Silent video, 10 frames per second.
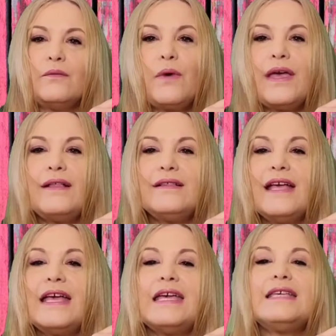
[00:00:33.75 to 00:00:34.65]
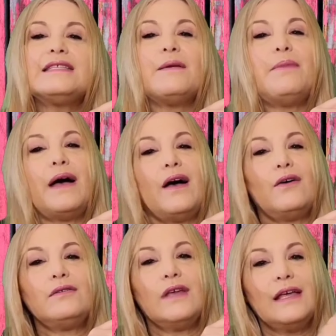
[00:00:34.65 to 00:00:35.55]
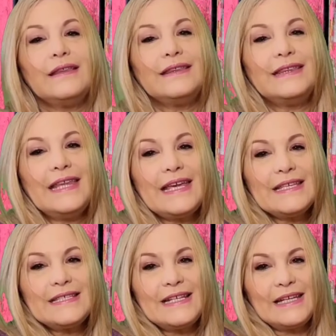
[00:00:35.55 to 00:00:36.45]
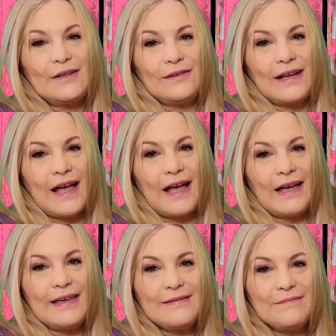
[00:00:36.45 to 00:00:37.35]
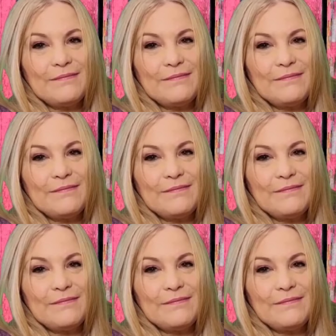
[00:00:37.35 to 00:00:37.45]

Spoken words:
Well, it's about this little guy